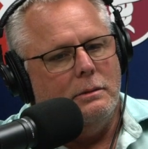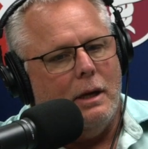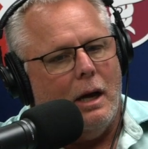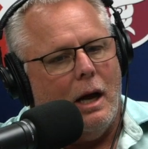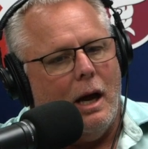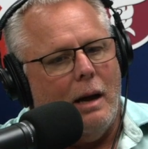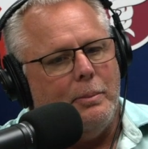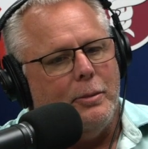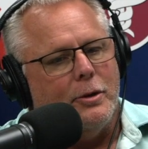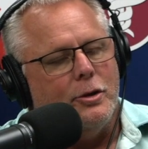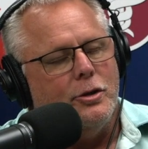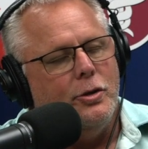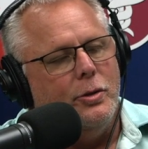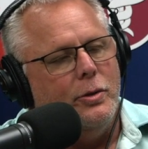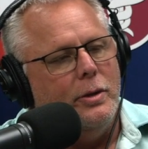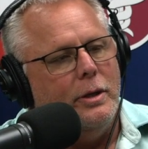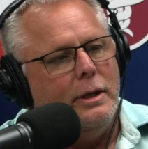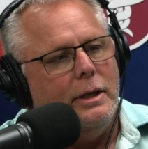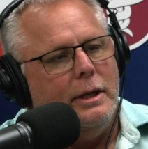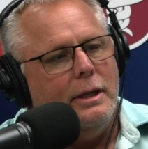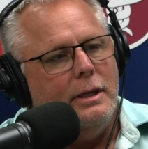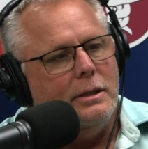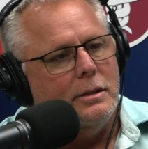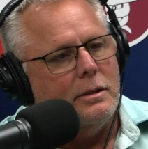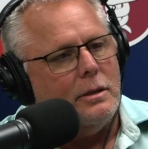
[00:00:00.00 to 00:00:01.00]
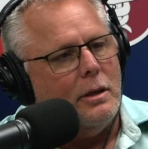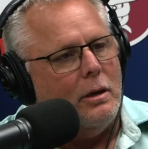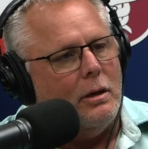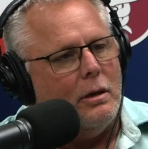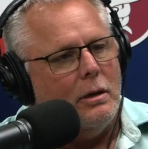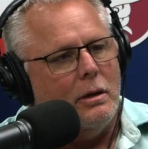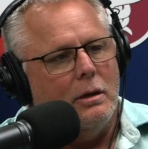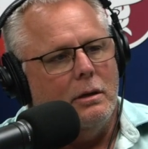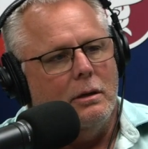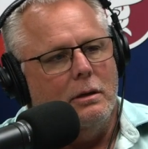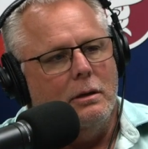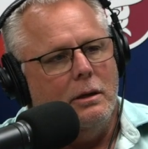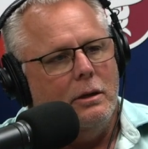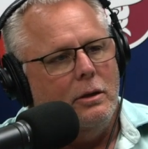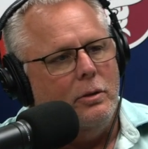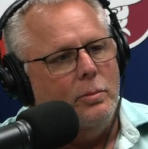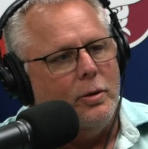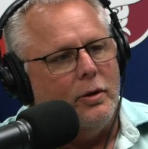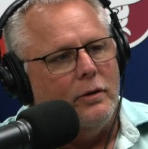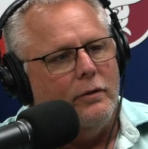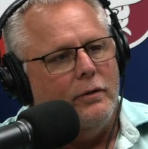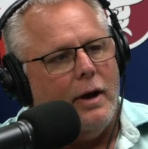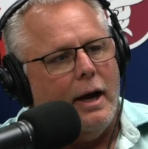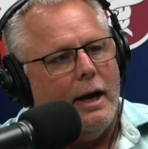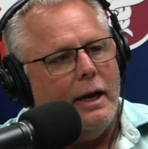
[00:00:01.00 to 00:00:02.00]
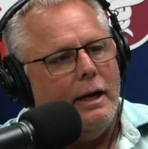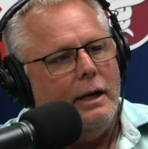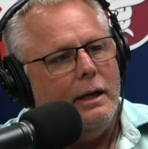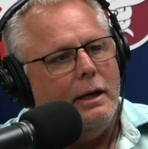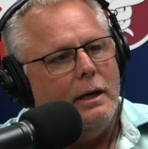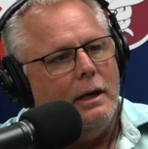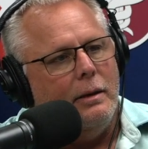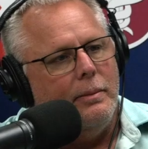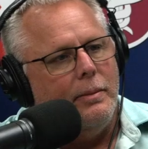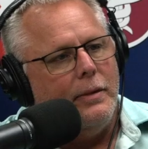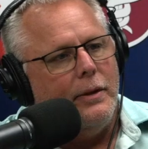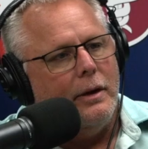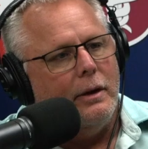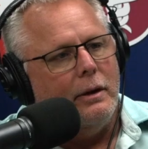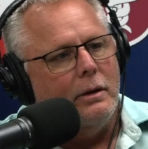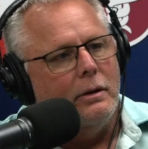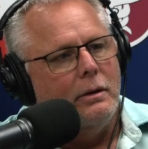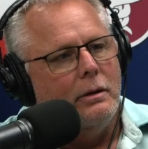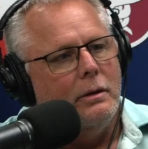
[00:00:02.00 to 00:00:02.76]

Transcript: opportunities are you providing up there?